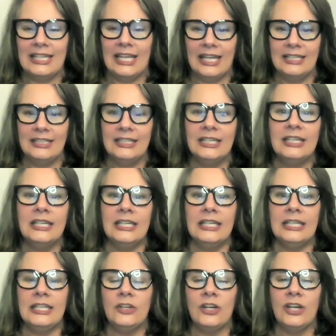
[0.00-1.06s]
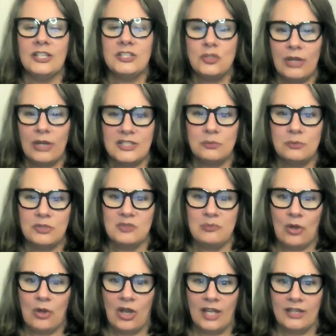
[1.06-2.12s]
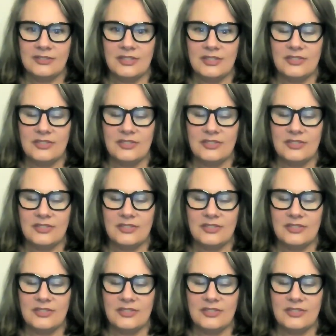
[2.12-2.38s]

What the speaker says: and then they're in a stress response.